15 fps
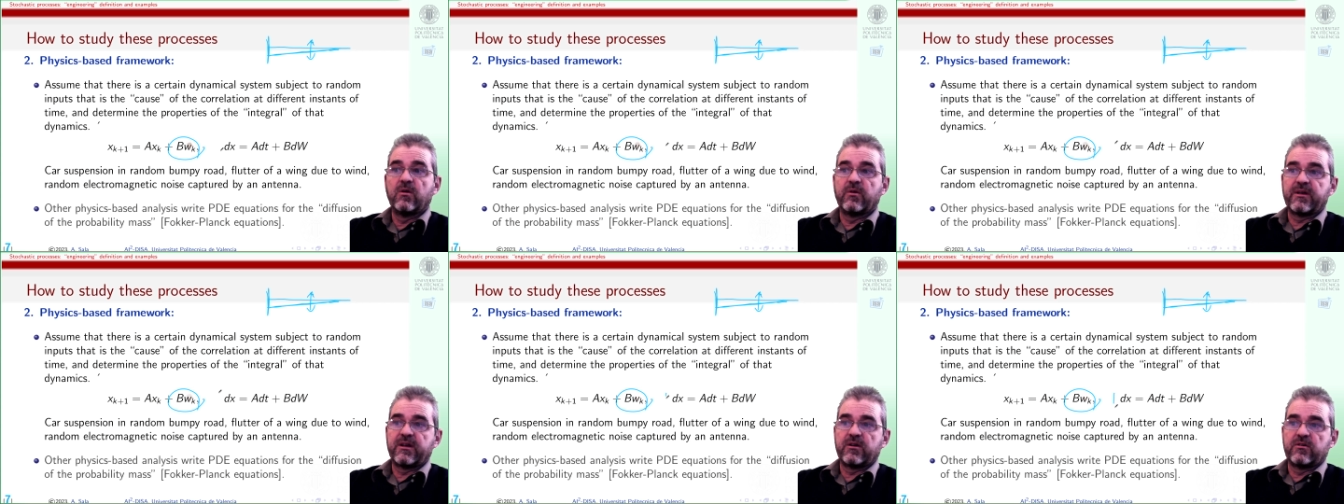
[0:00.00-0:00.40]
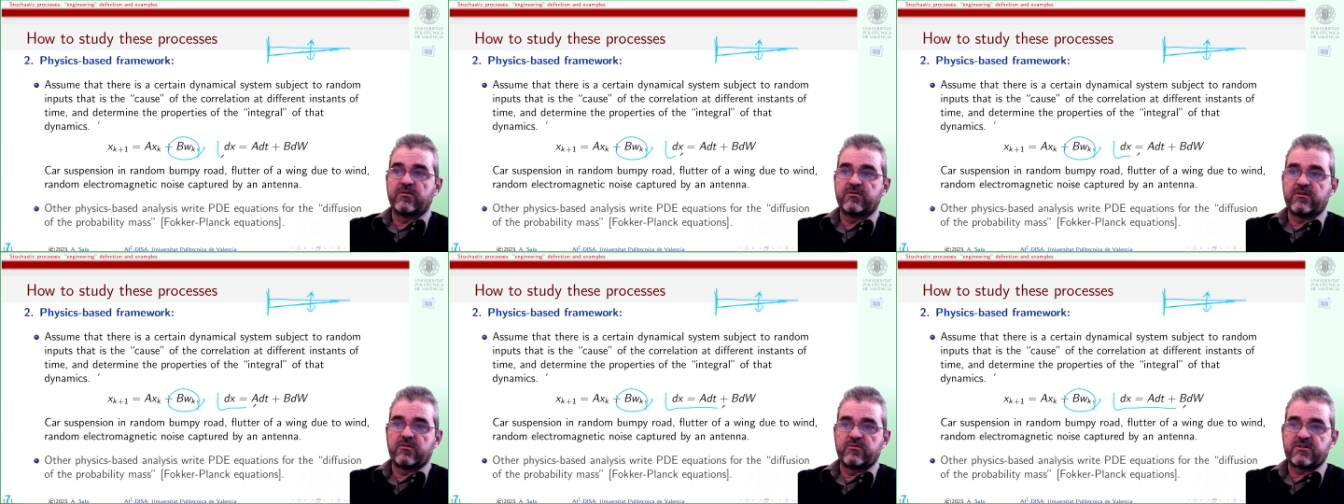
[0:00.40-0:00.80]
Or in
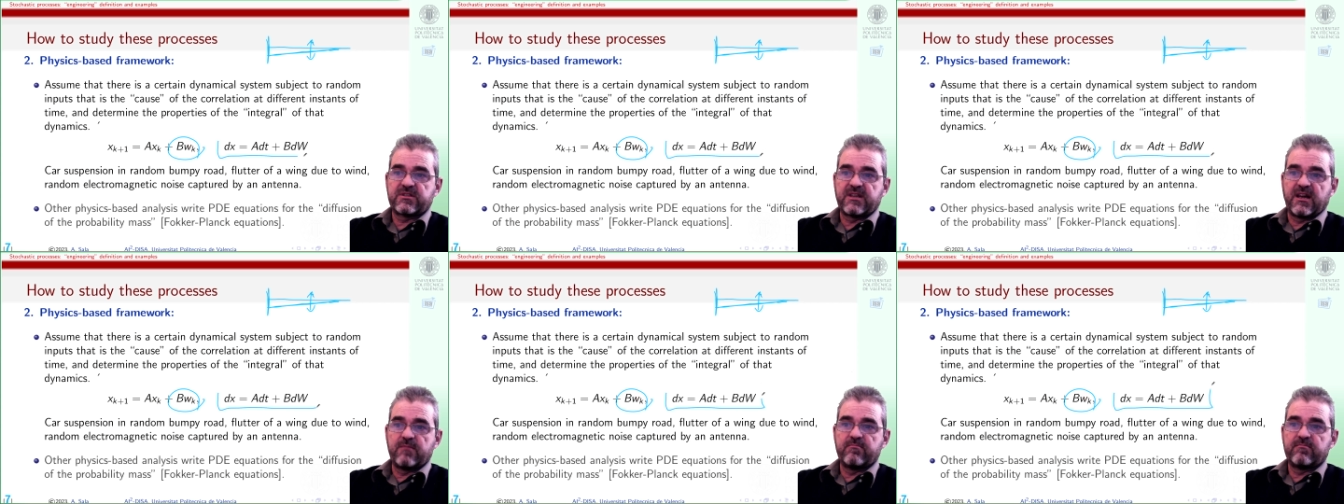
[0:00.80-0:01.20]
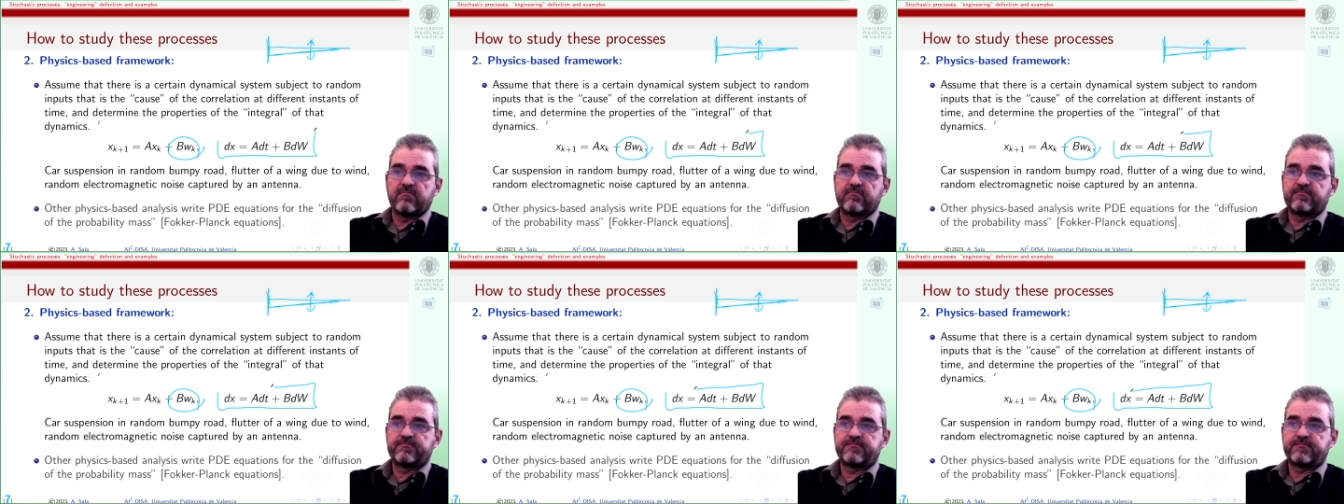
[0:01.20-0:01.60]
continuous time,
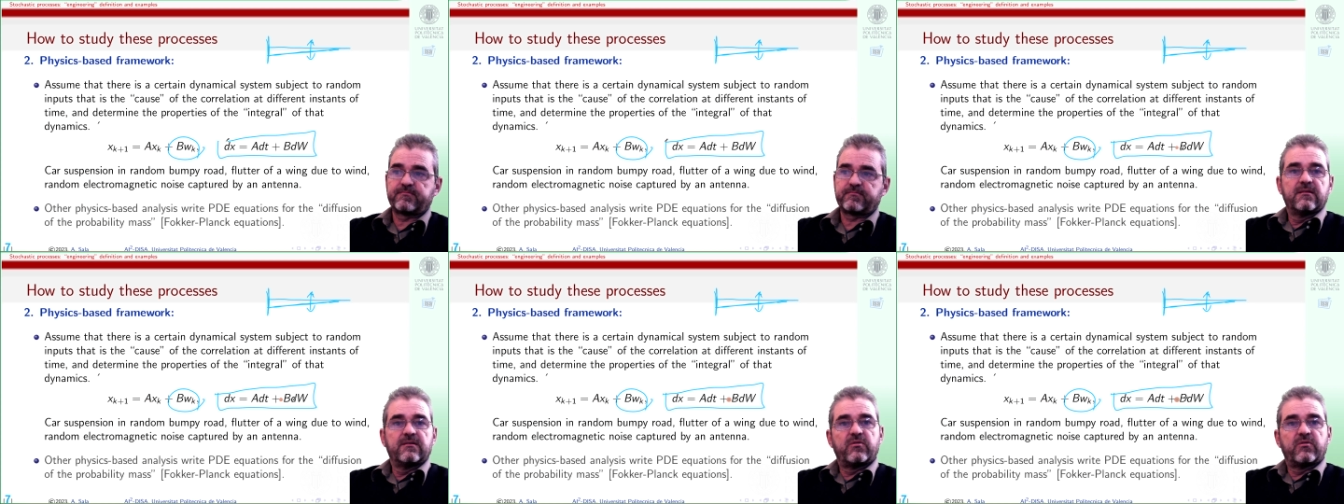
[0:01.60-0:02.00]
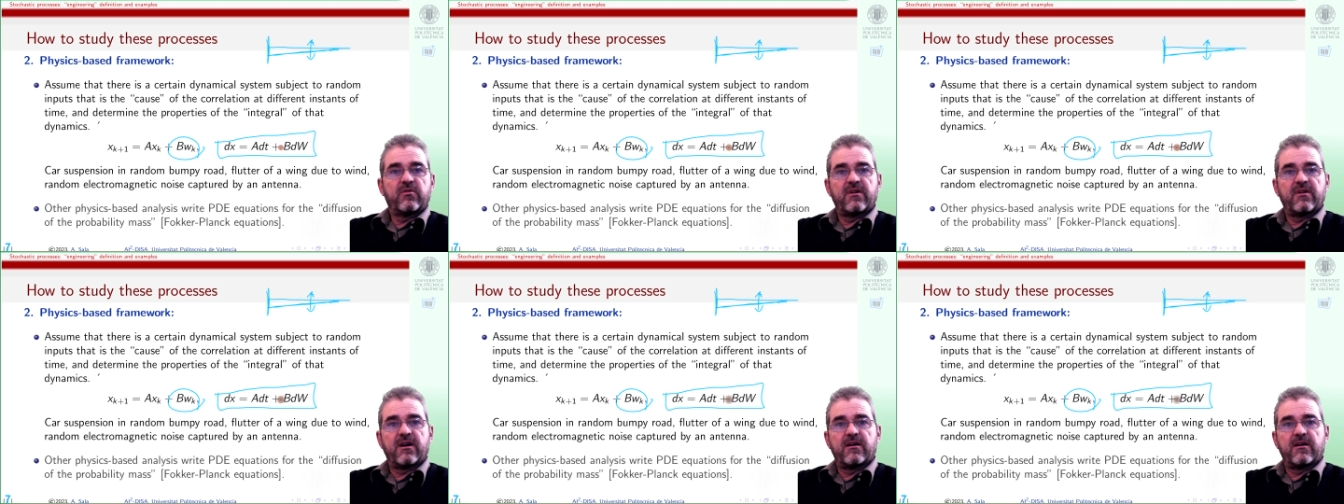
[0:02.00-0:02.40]

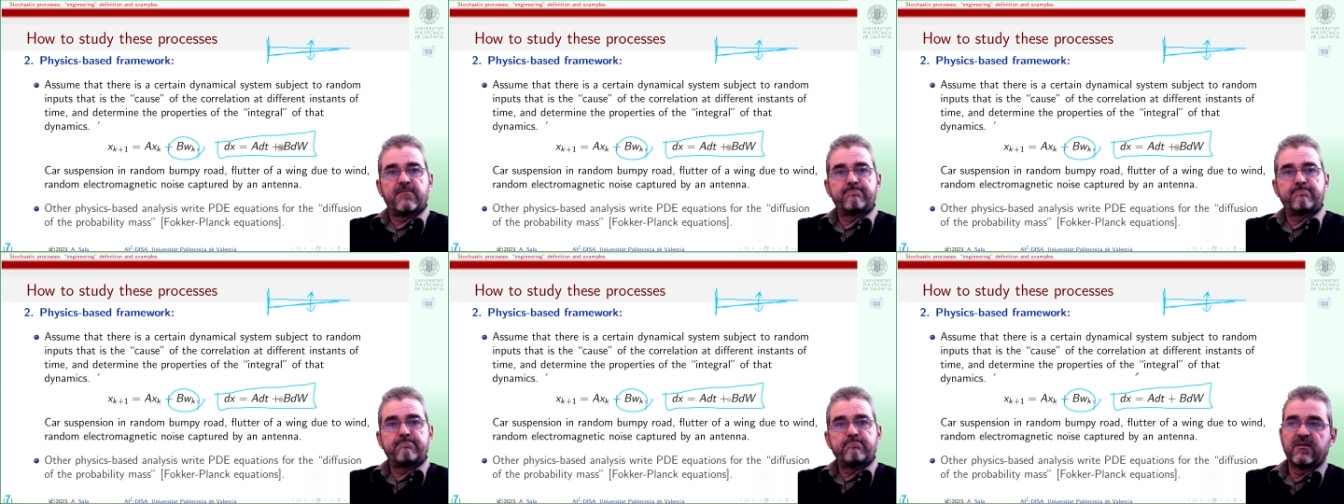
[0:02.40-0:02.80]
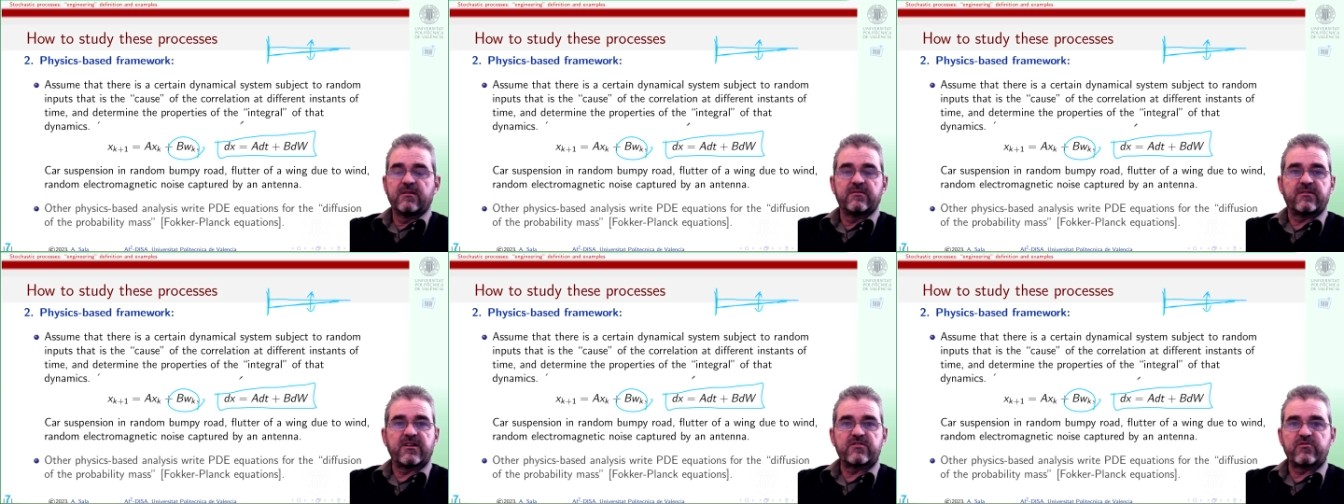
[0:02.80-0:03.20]
the
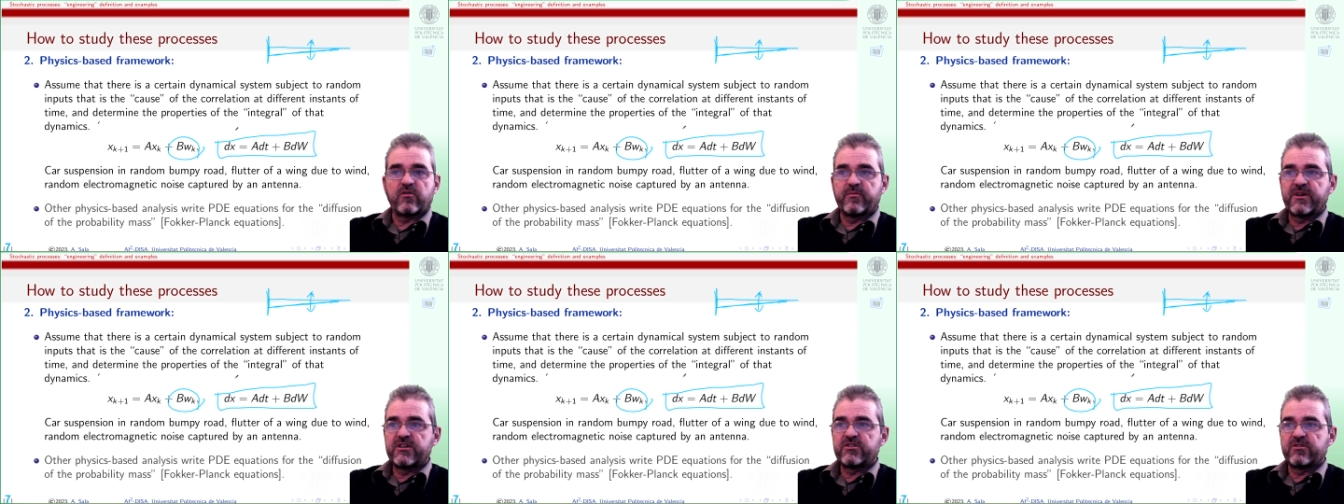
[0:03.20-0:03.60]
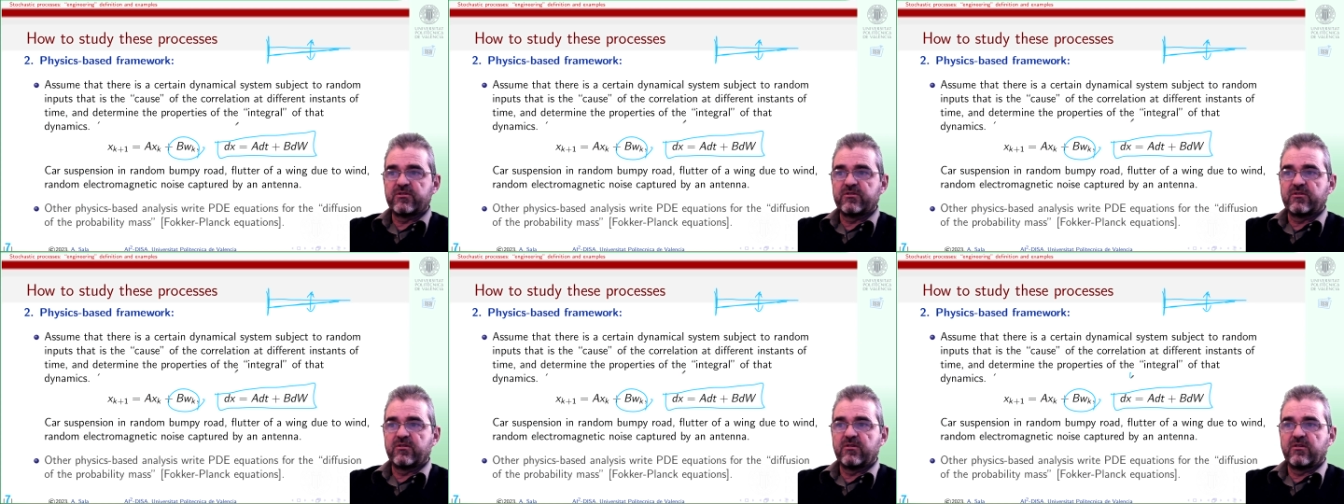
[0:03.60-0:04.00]

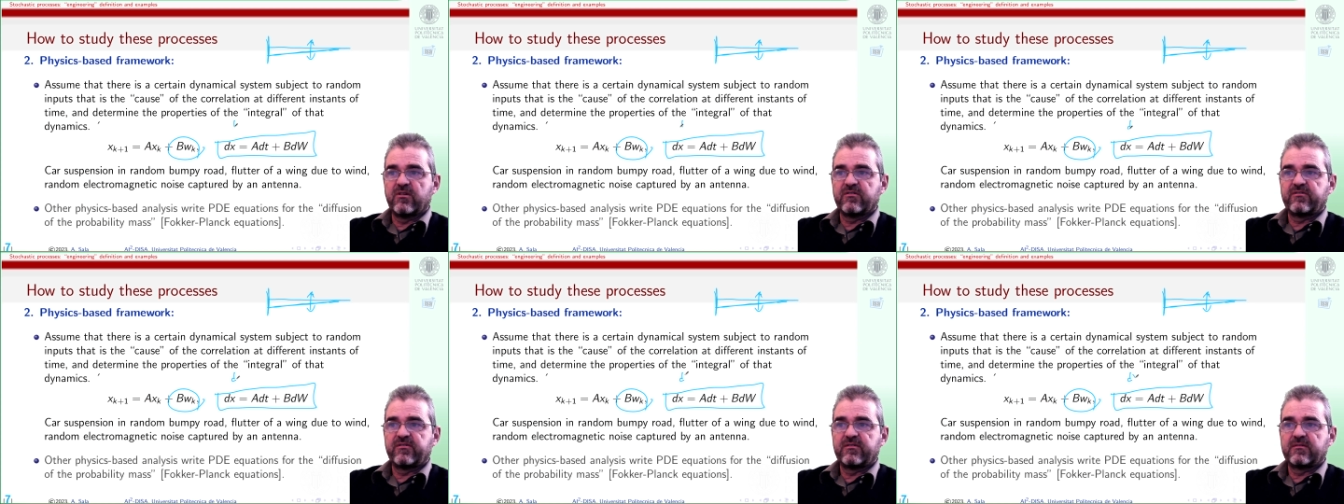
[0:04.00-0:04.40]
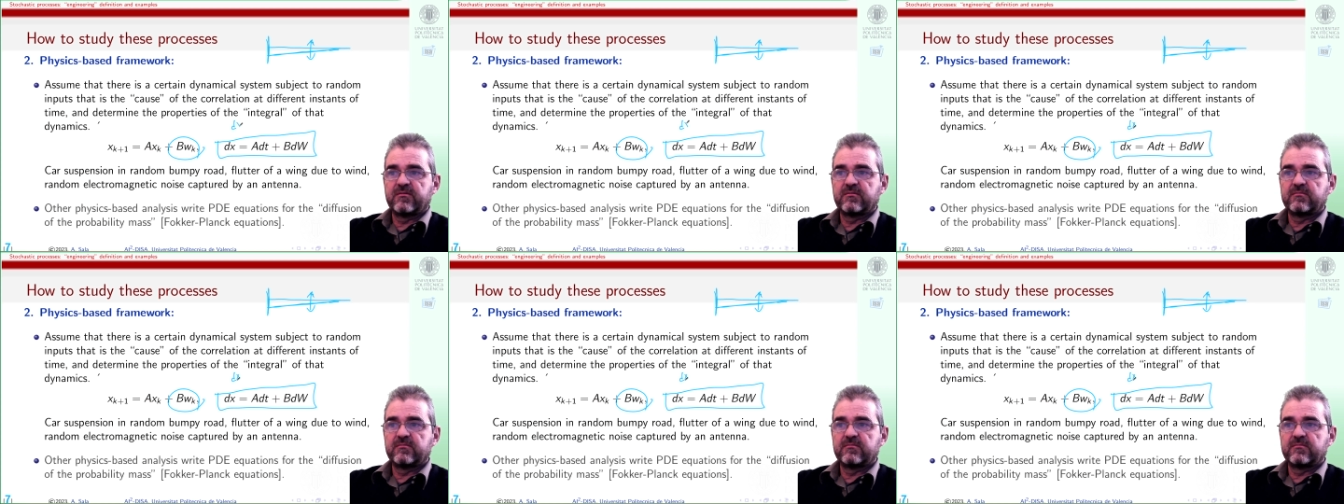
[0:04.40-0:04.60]
transformation of